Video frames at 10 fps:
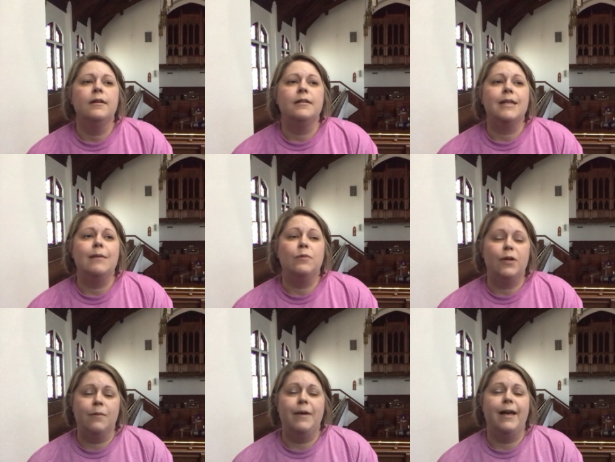to keep
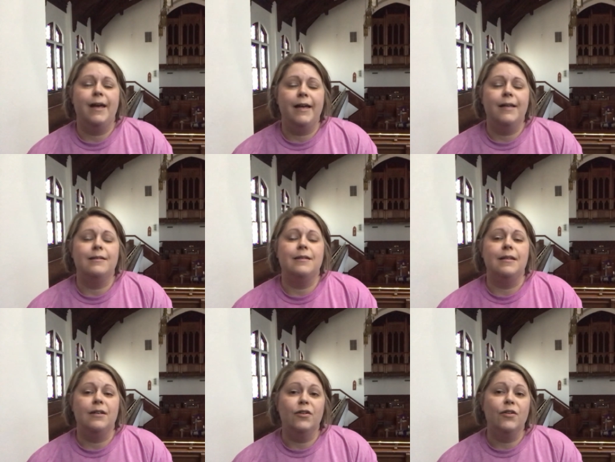turning my eyes to the
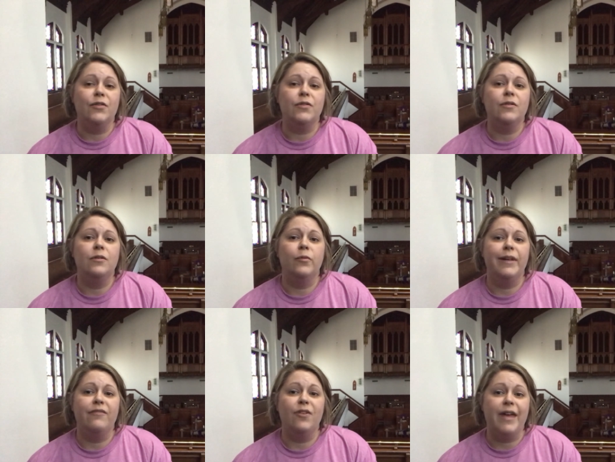hills when
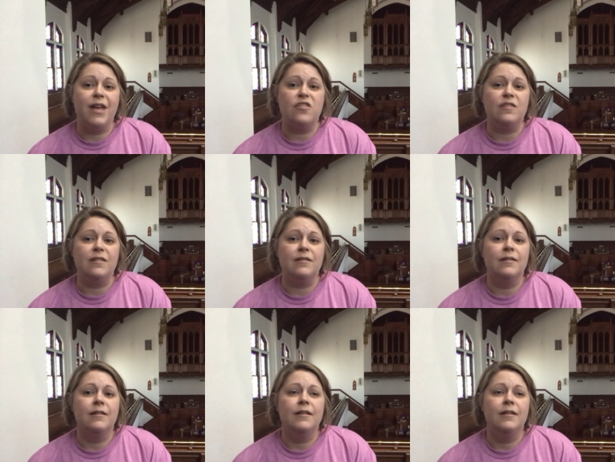I feel anxious,